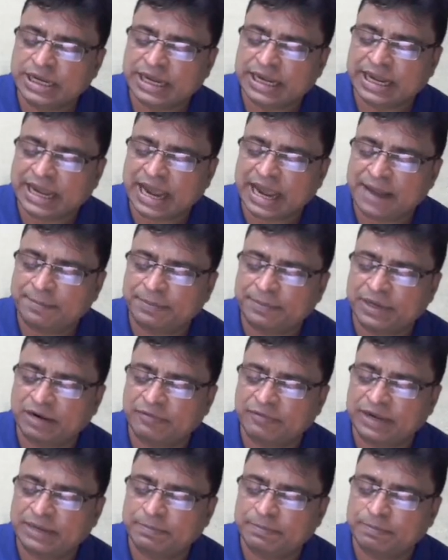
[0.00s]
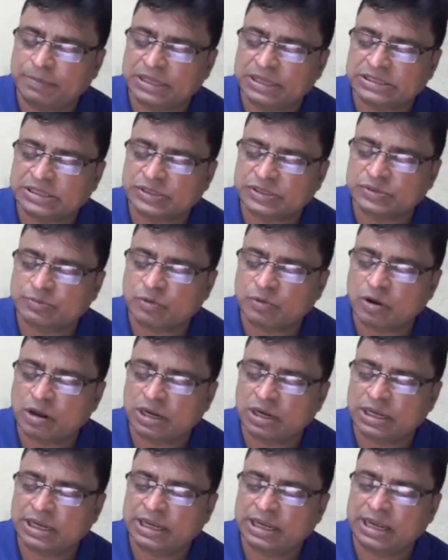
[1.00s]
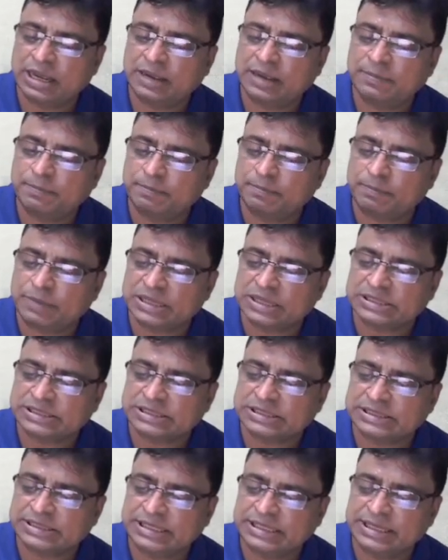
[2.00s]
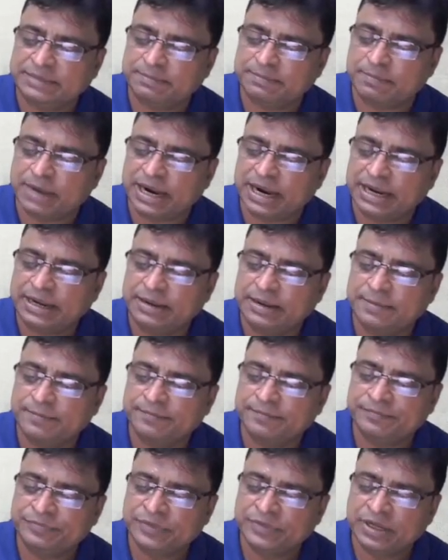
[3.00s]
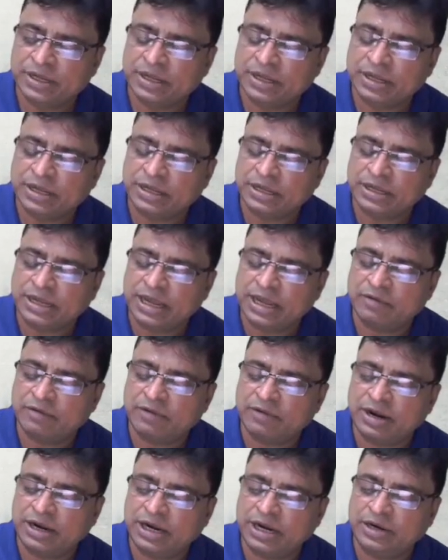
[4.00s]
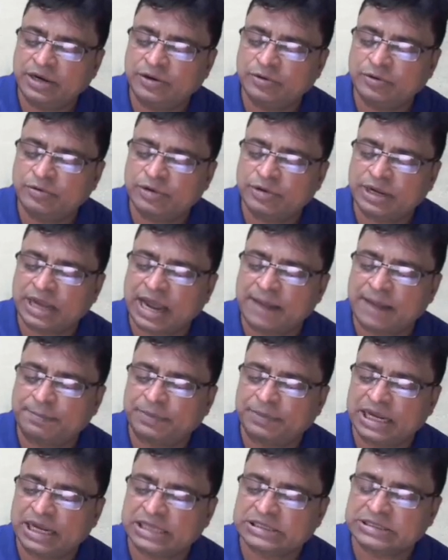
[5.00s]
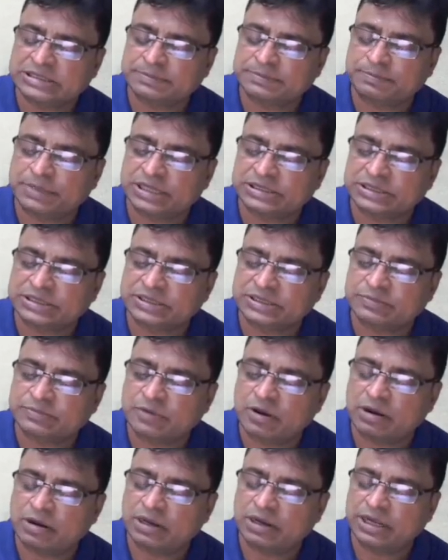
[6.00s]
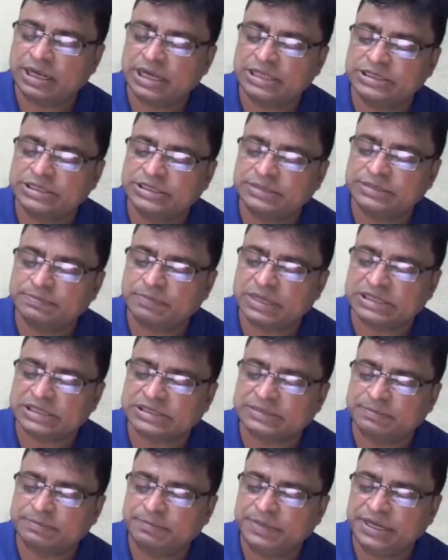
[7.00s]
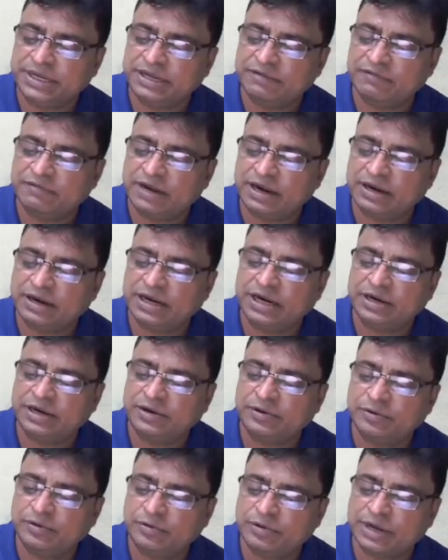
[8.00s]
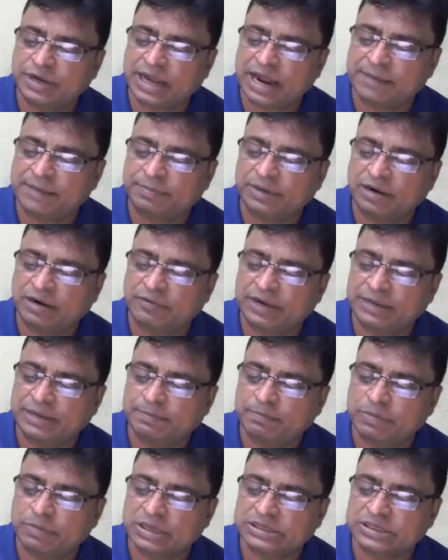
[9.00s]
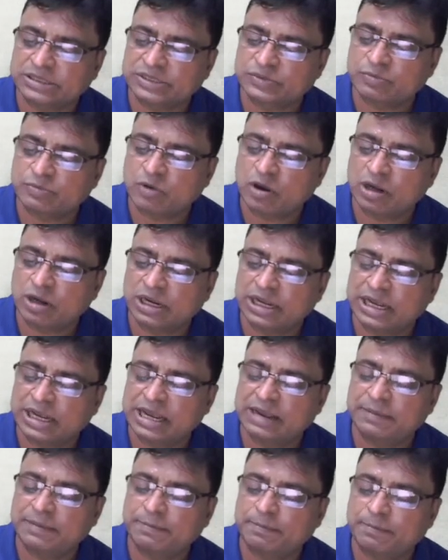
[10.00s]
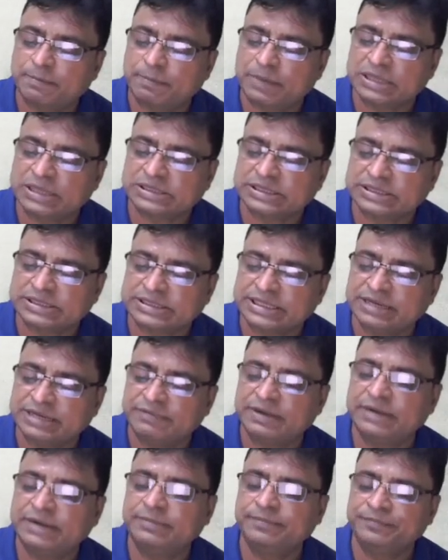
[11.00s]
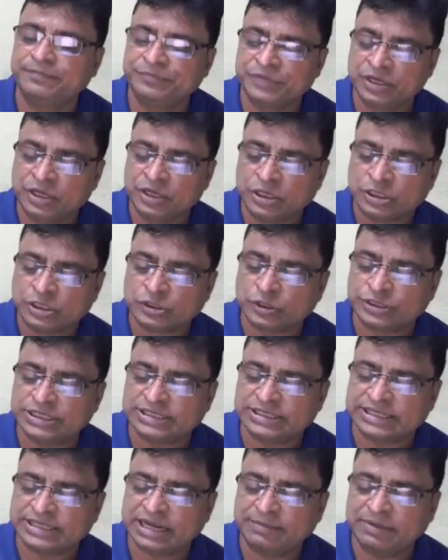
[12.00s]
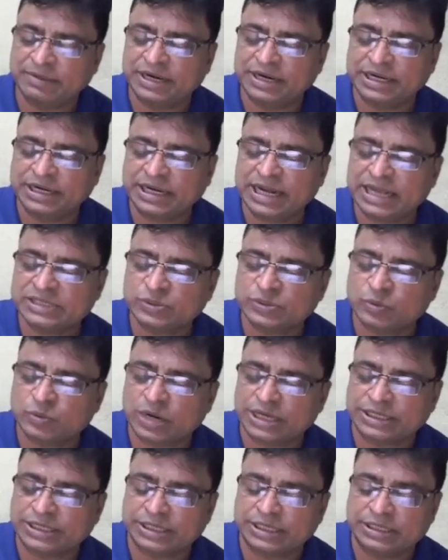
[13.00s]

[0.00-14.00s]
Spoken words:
capital Y plus small k plus c by A1 into capital X plus small h plus B1 into capital Y plus small k plus C1. So this can be written as what?